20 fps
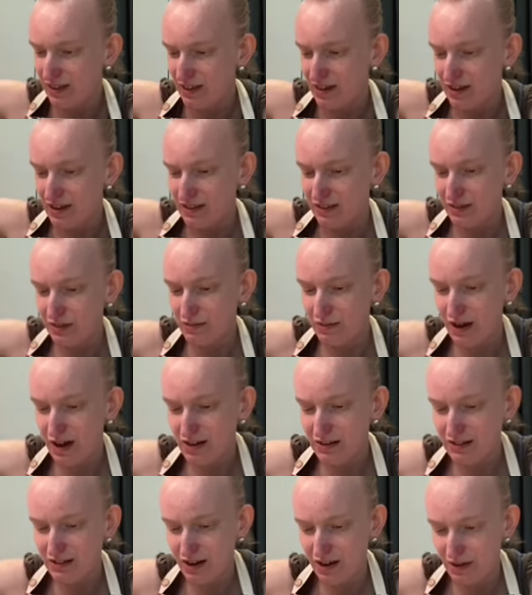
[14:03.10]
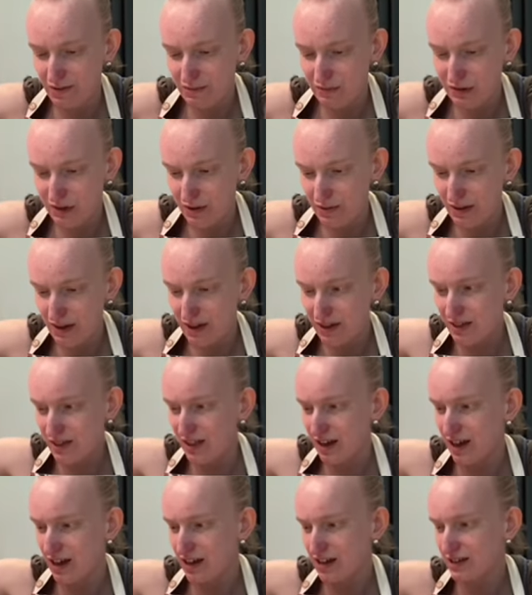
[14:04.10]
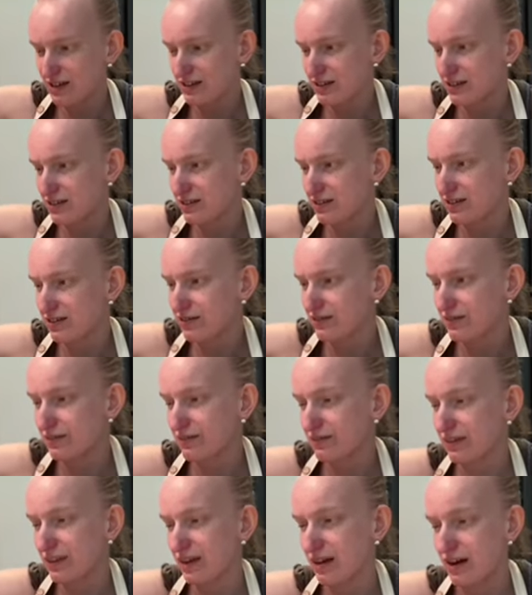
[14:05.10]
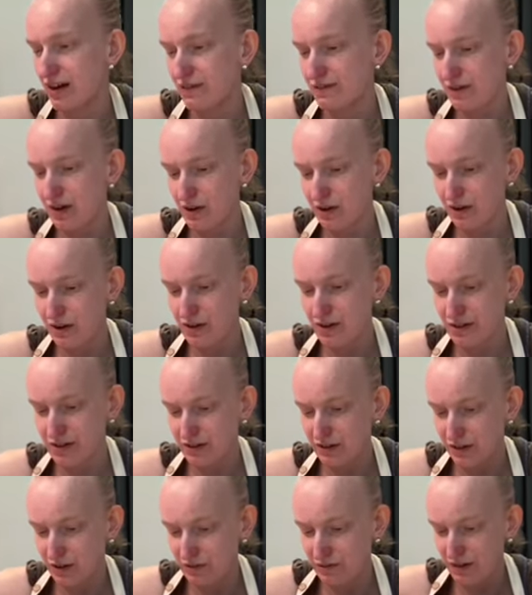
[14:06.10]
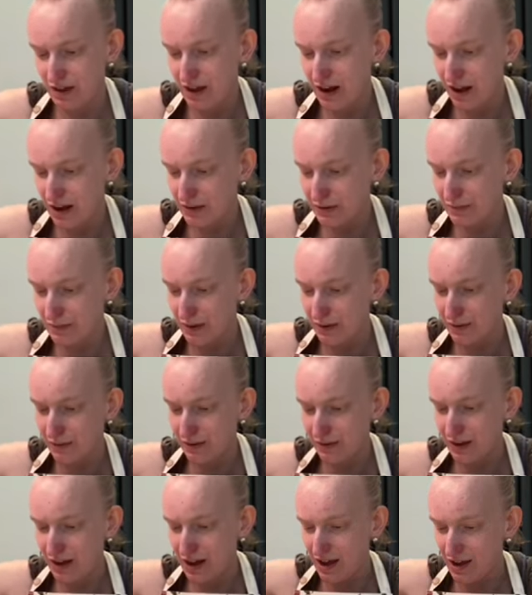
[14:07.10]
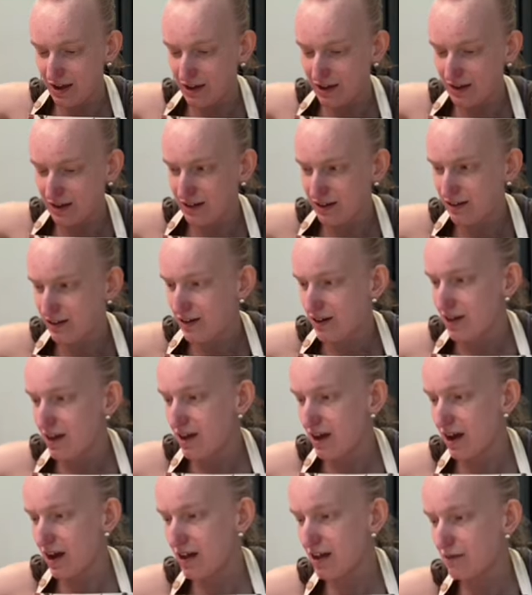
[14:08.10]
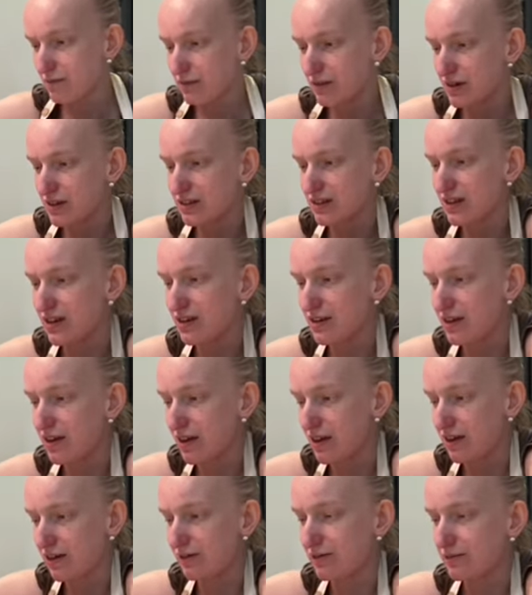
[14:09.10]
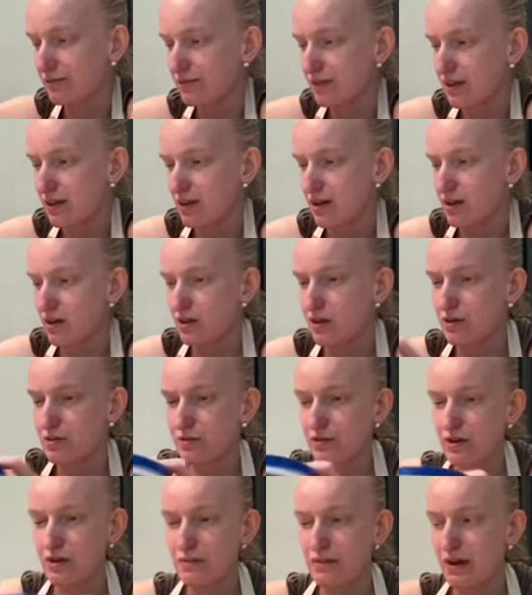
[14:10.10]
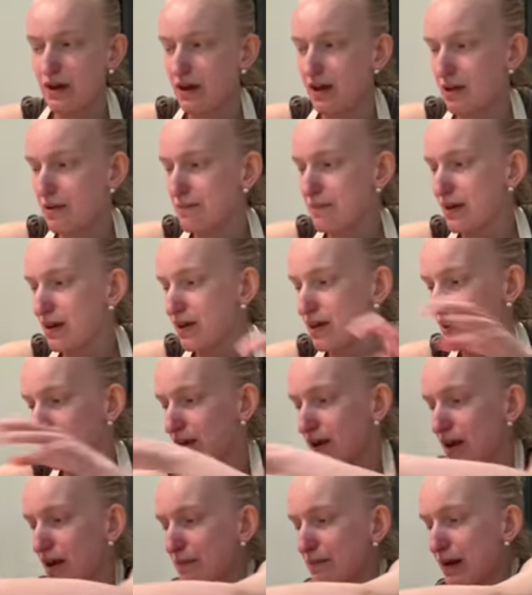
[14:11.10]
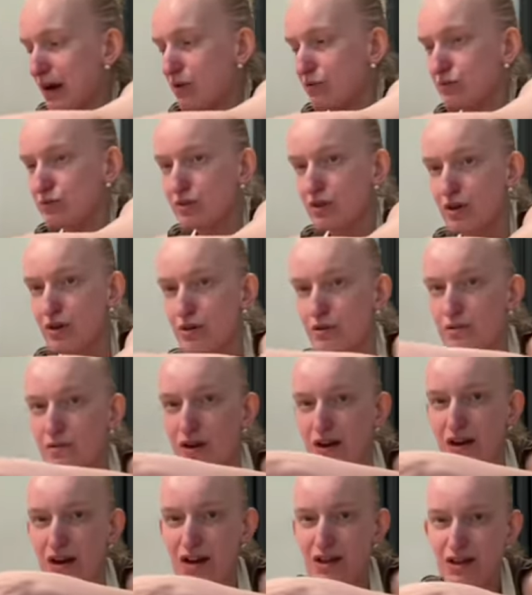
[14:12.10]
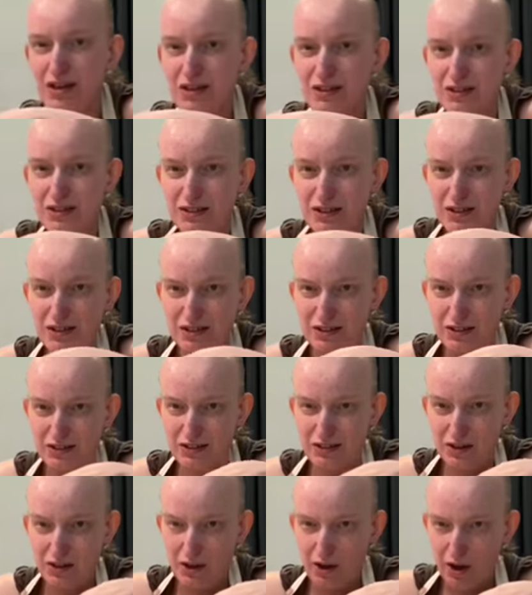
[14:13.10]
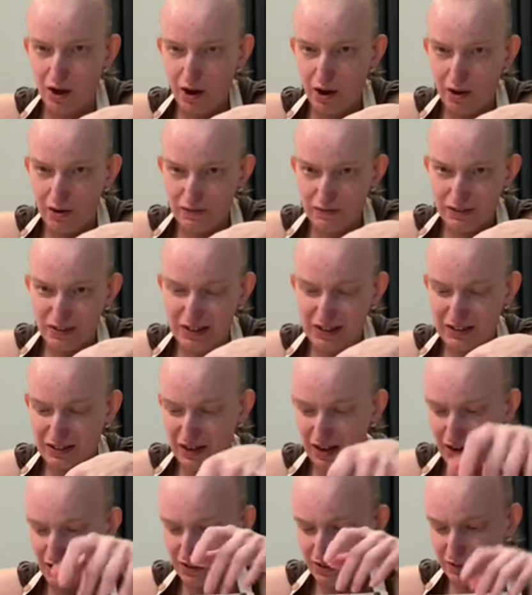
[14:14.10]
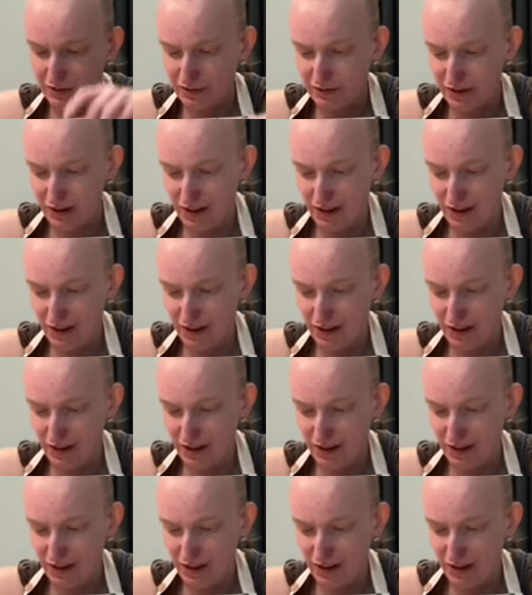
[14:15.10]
So whilst I am doing this, and I've got this lovely glass bowl anchored, I am going to tell you, you're going to be making about 2 litres of this ice cream.